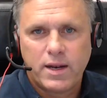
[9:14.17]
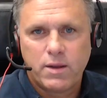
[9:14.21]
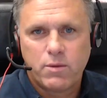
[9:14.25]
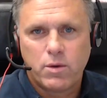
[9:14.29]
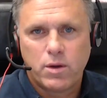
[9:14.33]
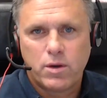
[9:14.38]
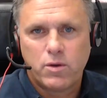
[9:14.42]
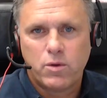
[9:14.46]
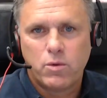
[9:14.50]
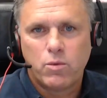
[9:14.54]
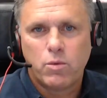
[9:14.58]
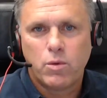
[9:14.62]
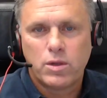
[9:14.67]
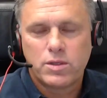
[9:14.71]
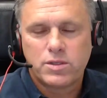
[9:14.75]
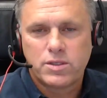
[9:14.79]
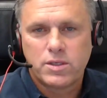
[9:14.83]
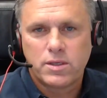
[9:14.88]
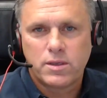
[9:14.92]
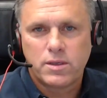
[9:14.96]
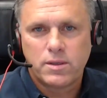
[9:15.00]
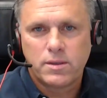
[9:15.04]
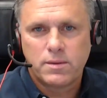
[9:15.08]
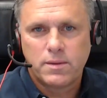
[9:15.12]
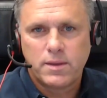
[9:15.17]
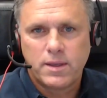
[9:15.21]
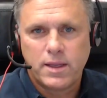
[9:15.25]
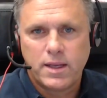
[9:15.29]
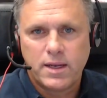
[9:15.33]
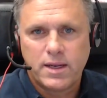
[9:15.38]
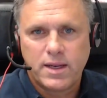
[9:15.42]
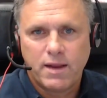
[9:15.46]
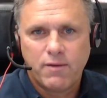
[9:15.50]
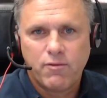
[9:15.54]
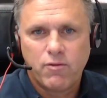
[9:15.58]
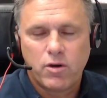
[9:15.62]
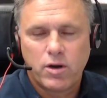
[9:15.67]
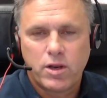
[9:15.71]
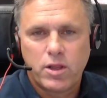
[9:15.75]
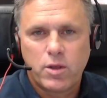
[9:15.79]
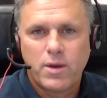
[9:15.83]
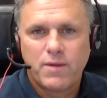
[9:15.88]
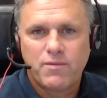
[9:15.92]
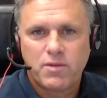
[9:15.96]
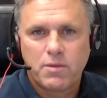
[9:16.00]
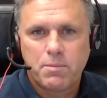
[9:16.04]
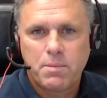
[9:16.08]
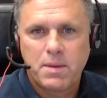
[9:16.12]
anyone who wants to endeavor on it,
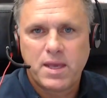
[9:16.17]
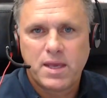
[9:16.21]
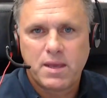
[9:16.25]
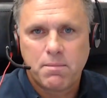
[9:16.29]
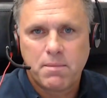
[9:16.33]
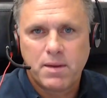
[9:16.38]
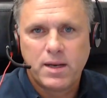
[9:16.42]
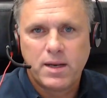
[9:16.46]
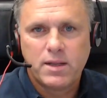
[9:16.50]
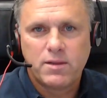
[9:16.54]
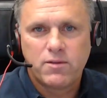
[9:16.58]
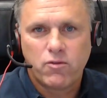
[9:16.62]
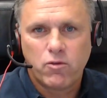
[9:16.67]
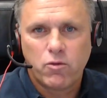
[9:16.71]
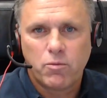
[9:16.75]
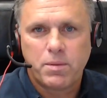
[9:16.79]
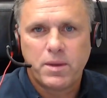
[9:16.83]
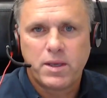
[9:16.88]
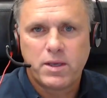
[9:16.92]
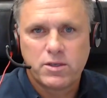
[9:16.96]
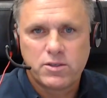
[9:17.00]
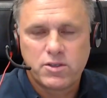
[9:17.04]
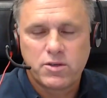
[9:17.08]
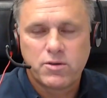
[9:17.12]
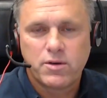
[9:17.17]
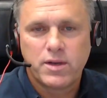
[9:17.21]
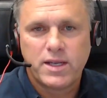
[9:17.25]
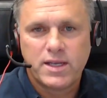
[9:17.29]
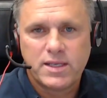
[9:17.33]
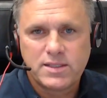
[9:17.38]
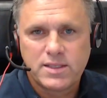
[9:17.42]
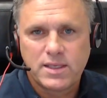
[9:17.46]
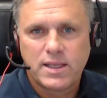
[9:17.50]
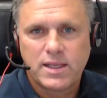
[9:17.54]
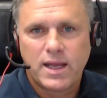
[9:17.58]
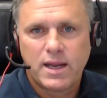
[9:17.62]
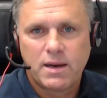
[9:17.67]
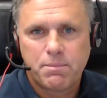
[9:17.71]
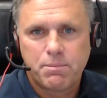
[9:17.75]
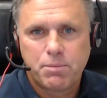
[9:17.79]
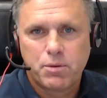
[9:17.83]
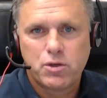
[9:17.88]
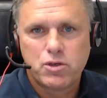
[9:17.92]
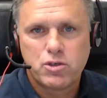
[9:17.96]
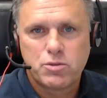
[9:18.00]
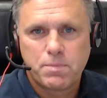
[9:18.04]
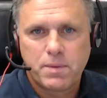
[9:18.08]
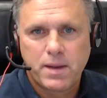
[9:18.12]
you have to be committed to it because there is a lot of
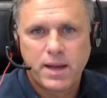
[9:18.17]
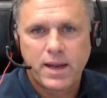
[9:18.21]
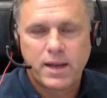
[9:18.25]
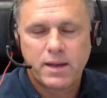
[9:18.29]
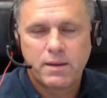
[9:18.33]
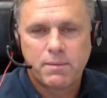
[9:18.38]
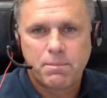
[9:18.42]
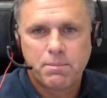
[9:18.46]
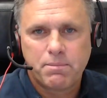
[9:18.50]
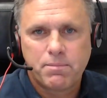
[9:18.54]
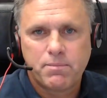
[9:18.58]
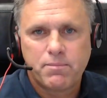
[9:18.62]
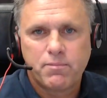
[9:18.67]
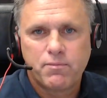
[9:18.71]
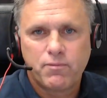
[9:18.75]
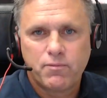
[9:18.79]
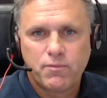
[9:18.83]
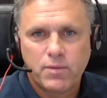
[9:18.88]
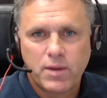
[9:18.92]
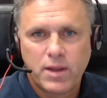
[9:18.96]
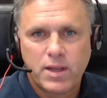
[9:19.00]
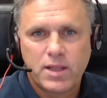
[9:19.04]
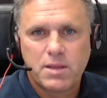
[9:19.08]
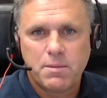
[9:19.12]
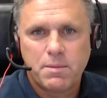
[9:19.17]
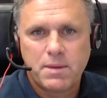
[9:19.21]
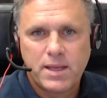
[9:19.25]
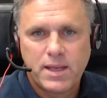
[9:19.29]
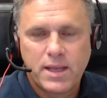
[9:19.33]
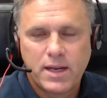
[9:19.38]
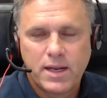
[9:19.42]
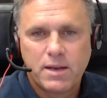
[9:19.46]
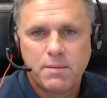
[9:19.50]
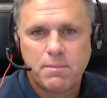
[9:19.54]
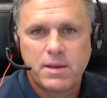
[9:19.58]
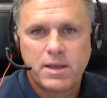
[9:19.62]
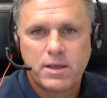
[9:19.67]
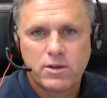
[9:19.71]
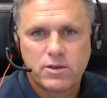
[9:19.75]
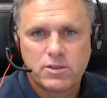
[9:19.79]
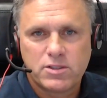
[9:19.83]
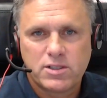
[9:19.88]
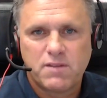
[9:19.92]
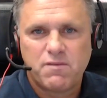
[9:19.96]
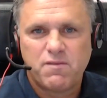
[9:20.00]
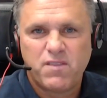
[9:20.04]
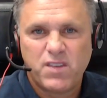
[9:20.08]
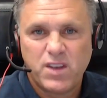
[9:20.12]
pushback in the beginning
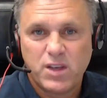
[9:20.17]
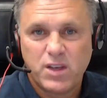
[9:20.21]
because it